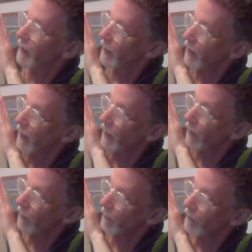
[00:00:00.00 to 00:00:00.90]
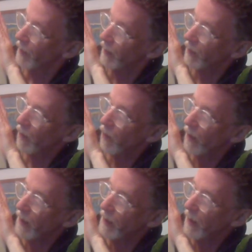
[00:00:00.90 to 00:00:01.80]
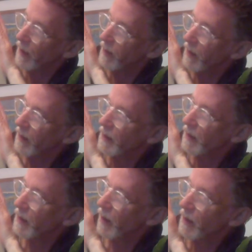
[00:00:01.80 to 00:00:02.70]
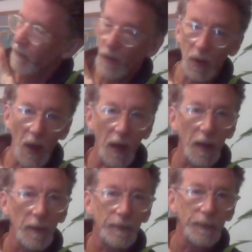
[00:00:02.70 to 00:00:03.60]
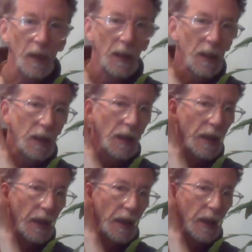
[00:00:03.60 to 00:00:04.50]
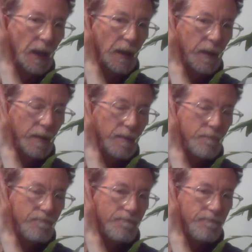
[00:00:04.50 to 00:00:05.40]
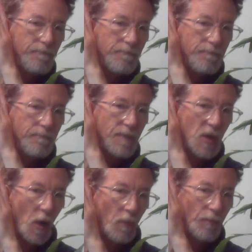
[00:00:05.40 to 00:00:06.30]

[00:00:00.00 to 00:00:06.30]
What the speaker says: and coy I think is a sign of good luck. And so,